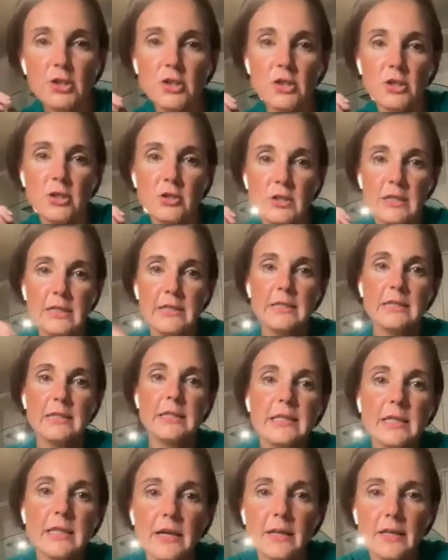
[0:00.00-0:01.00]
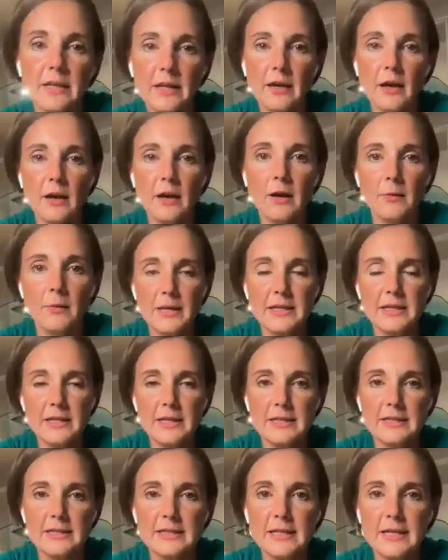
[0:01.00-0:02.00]
You need to turn it up.
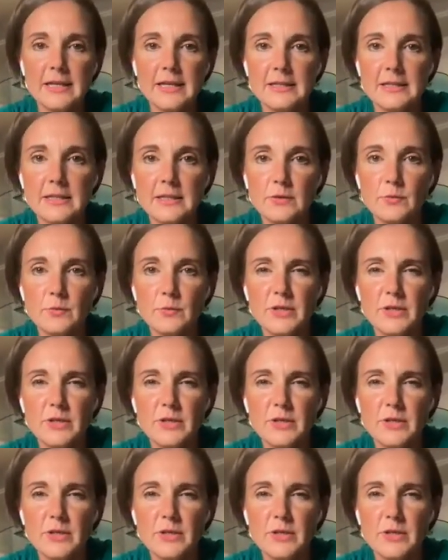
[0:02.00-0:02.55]
It says,